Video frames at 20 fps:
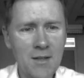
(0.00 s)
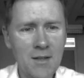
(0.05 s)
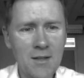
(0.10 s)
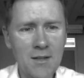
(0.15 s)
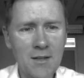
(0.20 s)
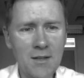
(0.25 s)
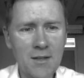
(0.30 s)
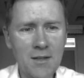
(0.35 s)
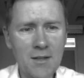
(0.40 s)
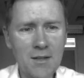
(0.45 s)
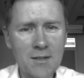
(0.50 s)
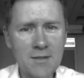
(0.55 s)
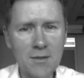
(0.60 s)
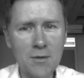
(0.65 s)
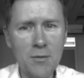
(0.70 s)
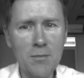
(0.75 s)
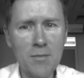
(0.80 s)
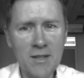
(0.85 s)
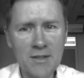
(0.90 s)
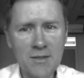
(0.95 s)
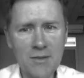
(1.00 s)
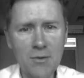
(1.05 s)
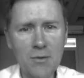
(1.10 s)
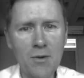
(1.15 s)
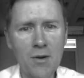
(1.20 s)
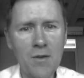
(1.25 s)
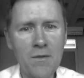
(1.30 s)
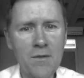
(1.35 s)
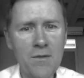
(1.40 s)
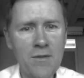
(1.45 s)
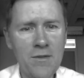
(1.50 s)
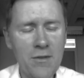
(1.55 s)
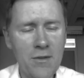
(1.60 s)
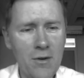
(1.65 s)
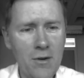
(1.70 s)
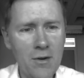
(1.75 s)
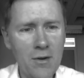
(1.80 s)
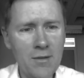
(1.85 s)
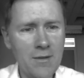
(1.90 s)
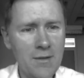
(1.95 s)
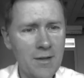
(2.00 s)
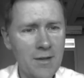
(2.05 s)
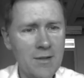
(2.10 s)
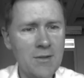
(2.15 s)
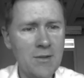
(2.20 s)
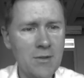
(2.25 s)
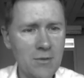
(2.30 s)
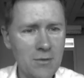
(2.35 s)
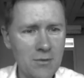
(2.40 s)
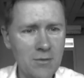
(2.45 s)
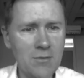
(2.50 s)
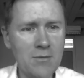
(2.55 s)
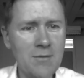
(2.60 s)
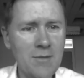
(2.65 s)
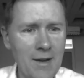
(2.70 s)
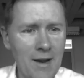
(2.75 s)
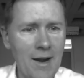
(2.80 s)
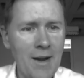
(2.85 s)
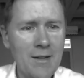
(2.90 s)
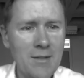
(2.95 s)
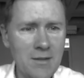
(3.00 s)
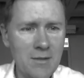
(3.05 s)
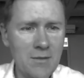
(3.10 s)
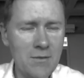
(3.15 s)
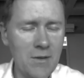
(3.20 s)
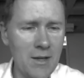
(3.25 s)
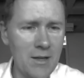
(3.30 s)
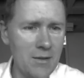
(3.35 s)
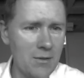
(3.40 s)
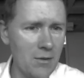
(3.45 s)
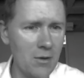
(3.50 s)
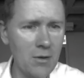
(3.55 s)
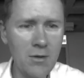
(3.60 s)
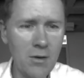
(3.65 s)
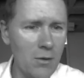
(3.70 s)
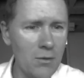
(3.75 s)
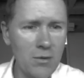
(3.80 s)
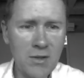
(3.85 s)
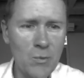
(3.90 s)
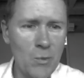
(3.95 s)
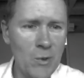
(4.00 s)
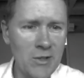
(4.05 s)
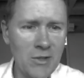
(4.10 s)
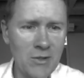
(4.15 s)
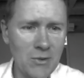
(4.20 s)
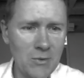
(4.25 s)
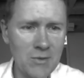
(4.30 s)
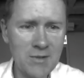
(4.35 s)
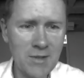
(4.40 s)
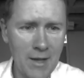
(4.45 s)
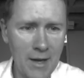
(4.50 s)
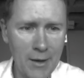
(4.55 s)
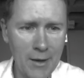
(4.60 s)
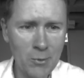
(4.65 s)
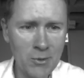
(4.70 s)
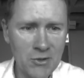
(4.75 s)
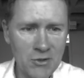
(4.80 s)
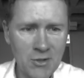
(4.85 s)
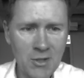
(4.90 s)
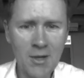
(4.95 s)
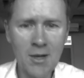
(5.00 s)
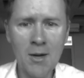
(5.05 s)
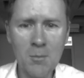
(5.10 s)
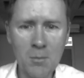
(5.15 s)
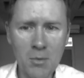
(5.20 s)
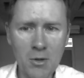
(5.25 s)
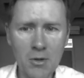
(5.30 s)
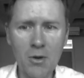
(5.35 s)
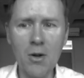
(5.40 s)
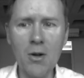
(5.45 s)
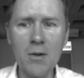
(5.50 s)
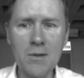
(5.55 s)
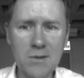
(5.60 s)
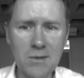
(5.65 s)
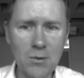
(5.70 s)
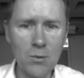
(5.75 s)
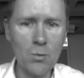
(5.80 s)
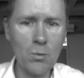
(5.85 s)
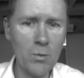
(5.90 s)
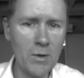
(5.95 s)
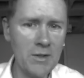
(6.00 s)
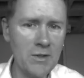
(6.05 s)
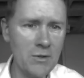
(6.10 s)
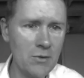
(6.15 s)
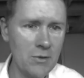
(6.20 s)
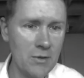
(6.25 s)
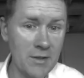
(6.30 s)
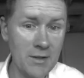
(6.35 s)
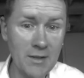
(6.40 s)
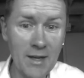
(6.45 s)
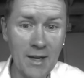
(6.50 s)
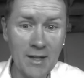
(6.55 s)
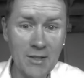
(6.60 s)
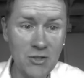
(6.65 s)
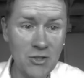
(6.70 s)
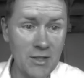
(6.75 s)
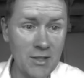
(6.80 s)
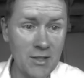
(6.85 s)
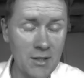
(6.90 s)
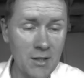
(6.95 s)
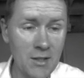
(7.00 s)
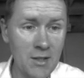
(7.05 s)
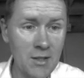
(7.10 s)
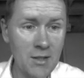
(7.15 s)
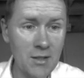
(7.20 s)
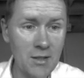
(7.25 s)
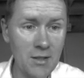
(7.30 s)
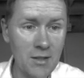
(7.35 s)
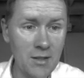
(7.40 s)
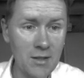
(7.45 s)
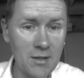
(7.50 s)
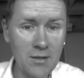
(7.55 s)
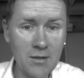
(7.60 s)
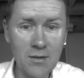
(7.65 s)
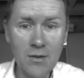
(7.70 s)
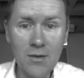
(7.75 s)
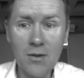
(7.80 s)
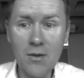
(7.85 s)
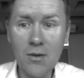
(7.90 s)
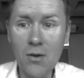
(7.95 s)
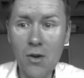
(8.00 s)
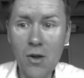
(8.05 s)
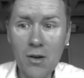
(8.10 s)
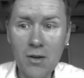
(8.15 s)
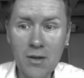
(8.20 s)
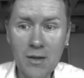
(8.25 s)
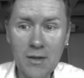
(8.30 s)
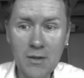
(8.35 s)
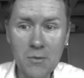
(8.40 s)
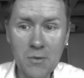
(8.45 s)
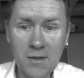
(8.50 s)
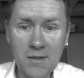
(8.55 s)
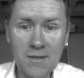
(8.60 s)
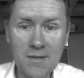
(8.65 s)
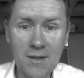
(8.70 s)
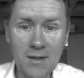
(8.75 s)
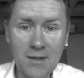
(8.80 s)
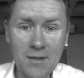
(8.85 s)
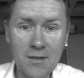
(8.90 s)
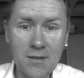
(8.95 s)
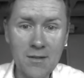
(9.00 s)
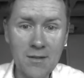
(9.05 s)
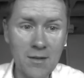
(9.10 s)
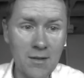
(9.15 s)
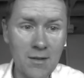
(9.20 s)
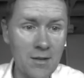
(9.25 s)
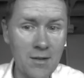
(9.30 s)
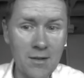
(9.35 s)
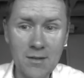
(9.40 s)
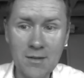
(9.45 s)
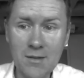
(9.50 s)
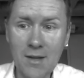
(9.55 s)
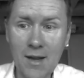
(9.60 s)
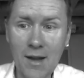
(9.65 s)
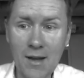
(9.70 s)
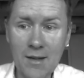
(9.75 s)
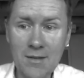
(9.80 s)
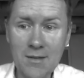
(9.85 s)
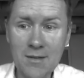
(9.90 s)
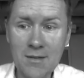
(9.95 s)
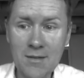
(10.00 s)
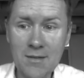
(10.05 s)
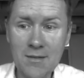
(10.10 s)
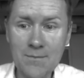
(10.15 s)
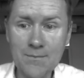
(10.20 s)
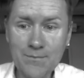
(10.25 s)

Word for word: is a matter of thought that you activate not only when you use language, but also when you're engaging in non-linguistic uh, tasks.